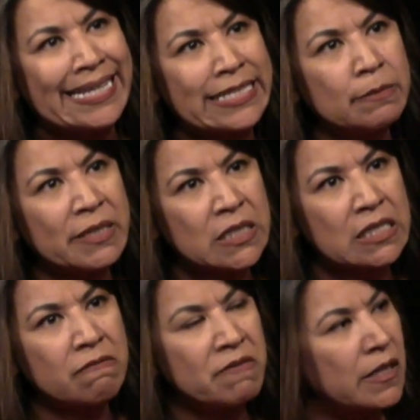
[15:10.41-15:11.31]
that speaks
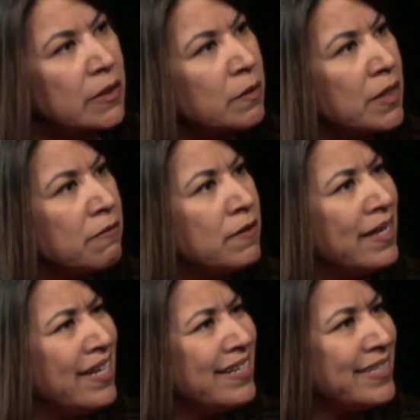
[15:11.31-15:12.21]
to the value of
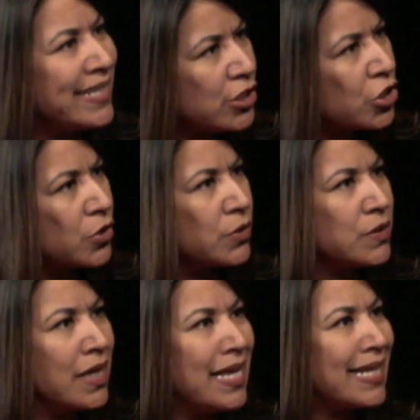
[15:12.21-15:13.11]

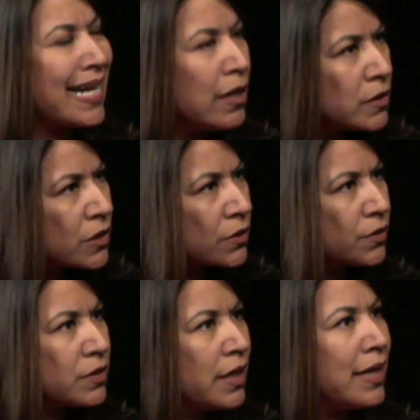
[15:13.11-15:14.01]
teachers,
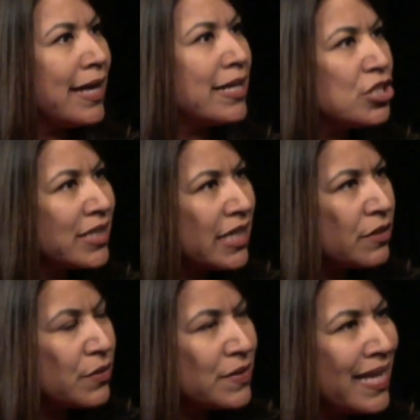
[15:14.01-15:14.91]
counselors,
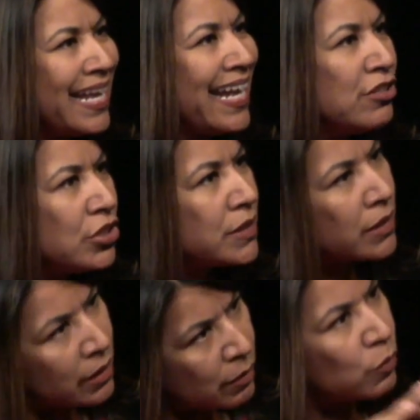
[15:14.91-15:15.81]
educators, and just
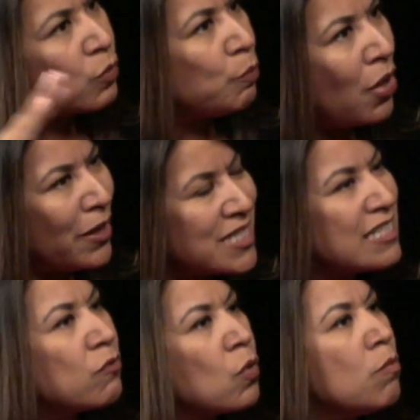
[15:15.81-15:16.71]

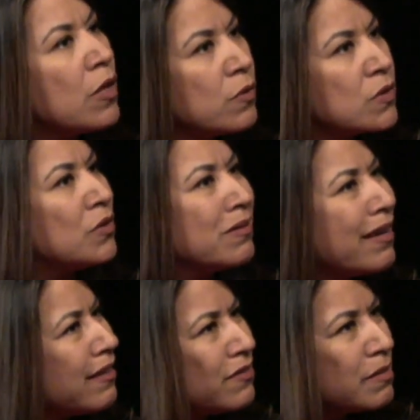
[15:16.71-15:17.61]
positive role models in our
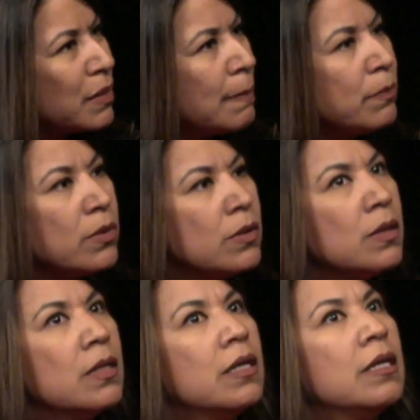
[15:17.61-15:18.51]
lives. People
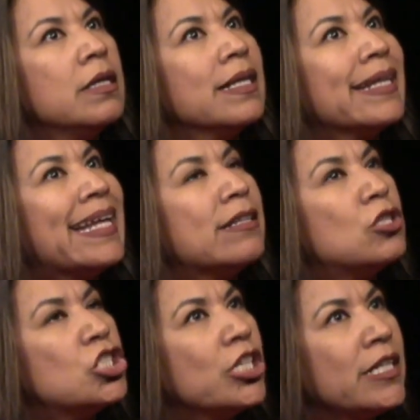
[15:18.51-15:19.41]
can
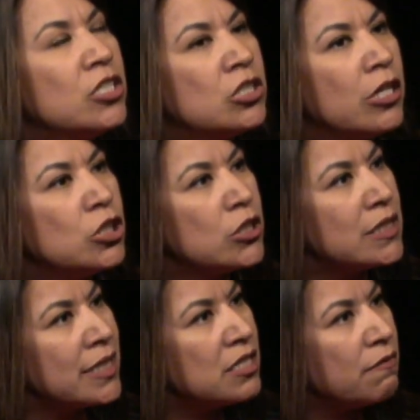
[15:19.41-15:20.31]
change not
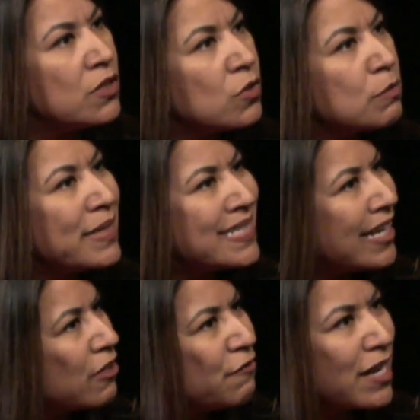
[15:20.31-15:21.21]
just individuals, but
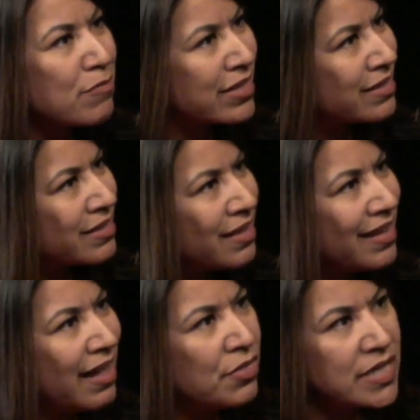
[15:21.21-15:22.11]
entire families.
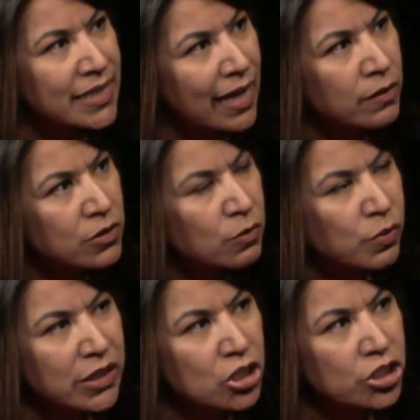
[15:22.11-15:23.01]
And this counselor
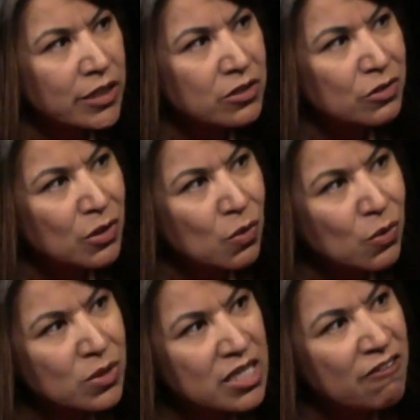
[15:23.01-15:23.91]
really changed the
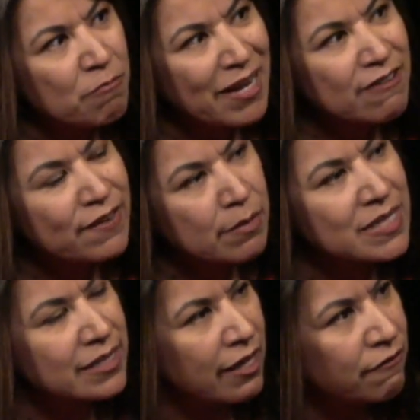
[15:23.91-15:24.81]
course of my
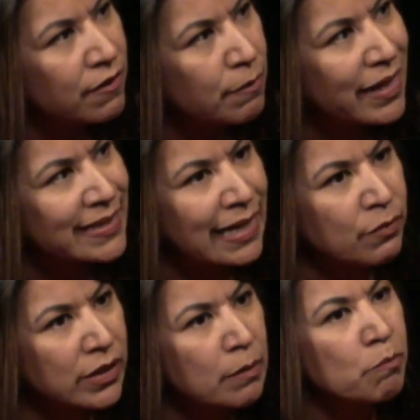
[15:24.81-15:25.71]
family's life, because I
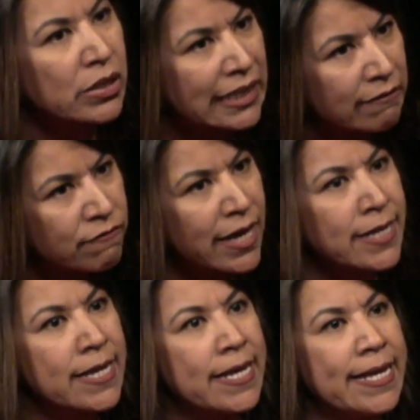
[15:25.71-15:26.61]
really believe
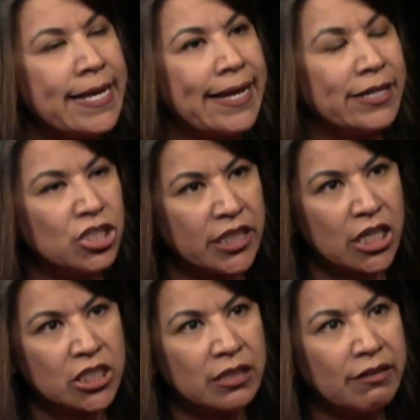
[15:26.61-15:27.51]
that
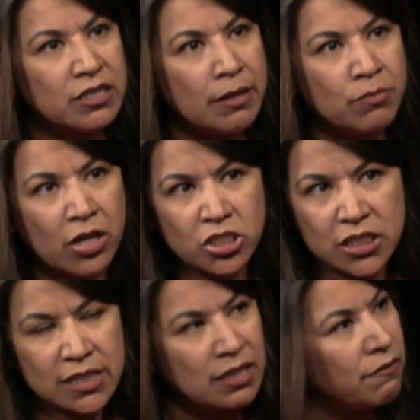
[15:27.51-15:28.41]
education lifts up not
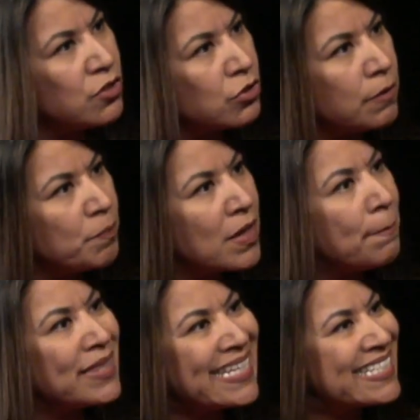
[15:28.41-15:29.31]
just the individual,
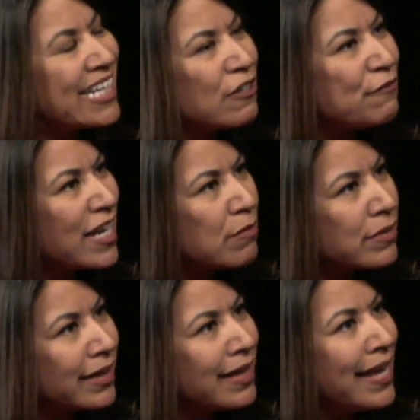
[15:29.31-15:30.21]
but the entire
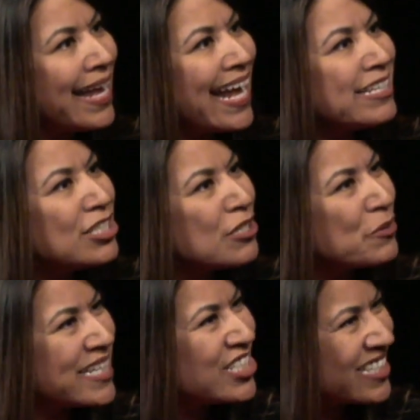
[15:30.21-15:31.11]
family and
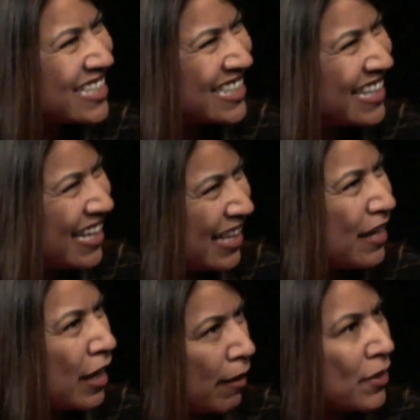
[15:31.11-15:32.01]
generations
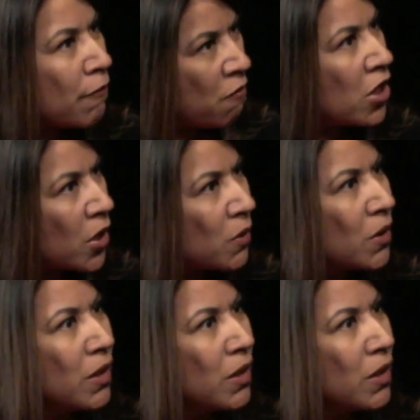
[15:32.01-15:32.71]
that follow.